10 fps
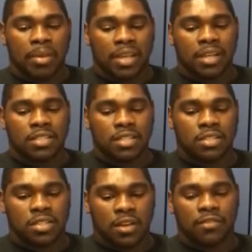because he
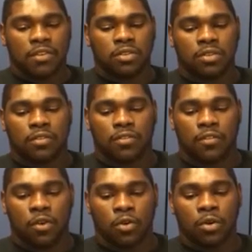suffered
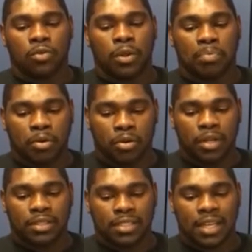for
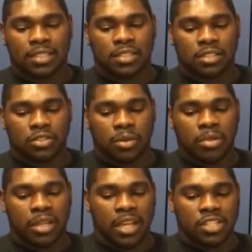reporting sex
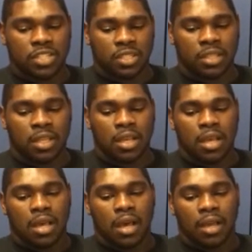discrimination
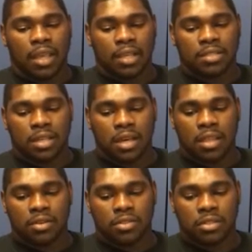against
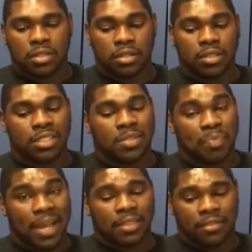others,
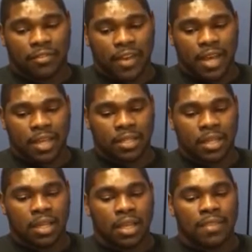despite the fact
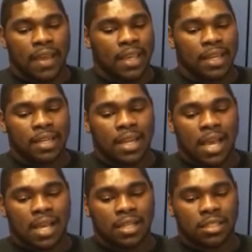that he did
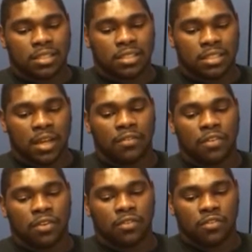not
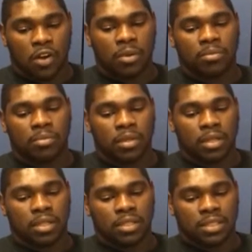suffer from
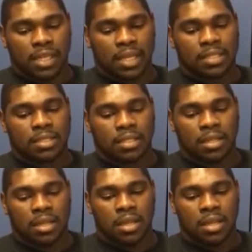the sex